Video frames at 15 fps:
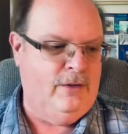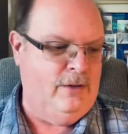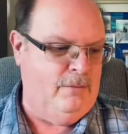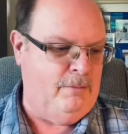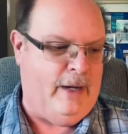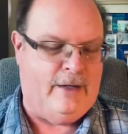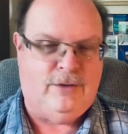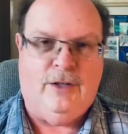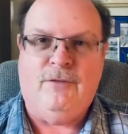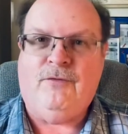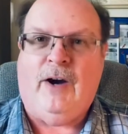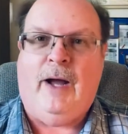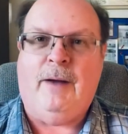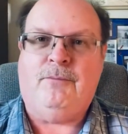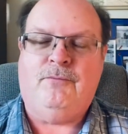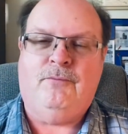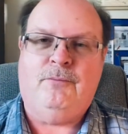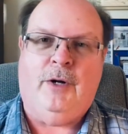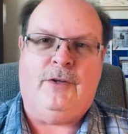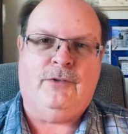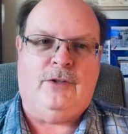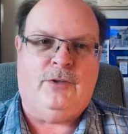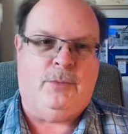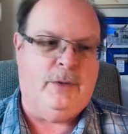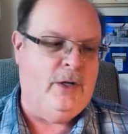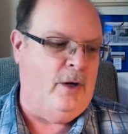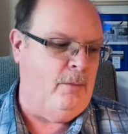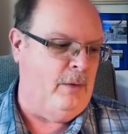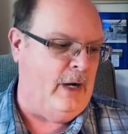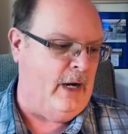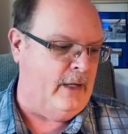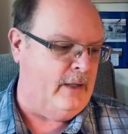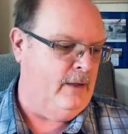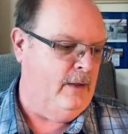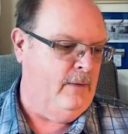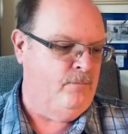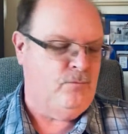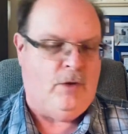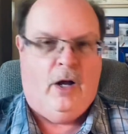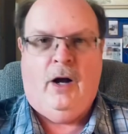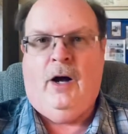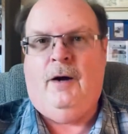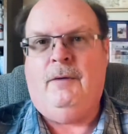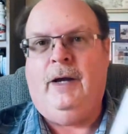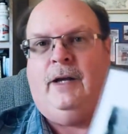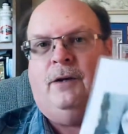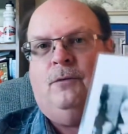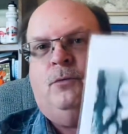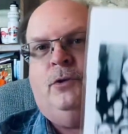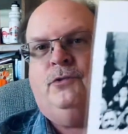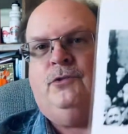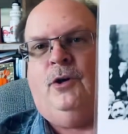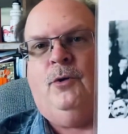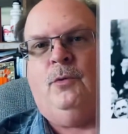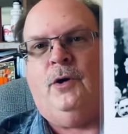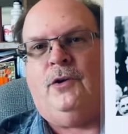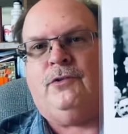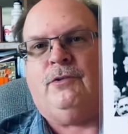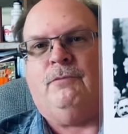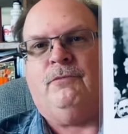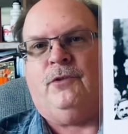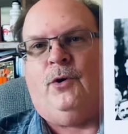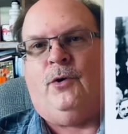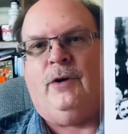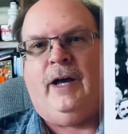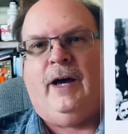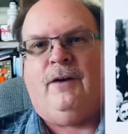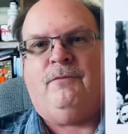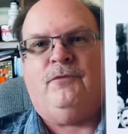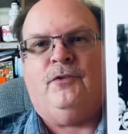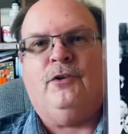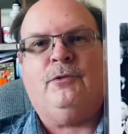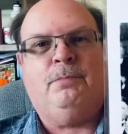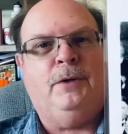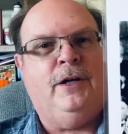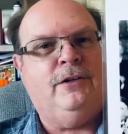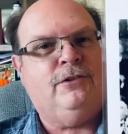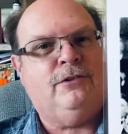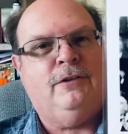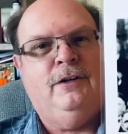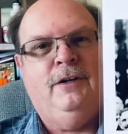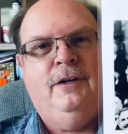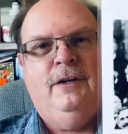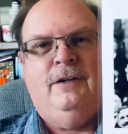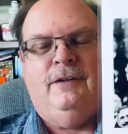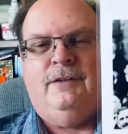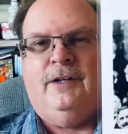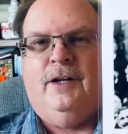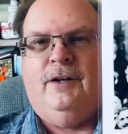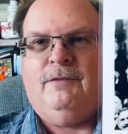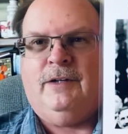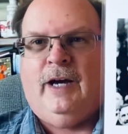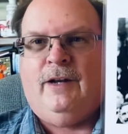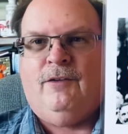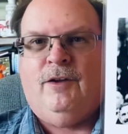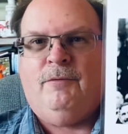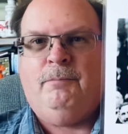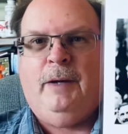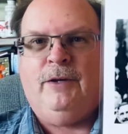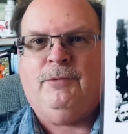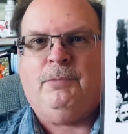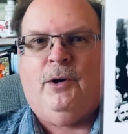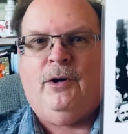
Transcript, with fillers: Back then, five presidents would go by. Oh, hey, Woodrow Wilson throwing out first pitch. You know, gotta love baseball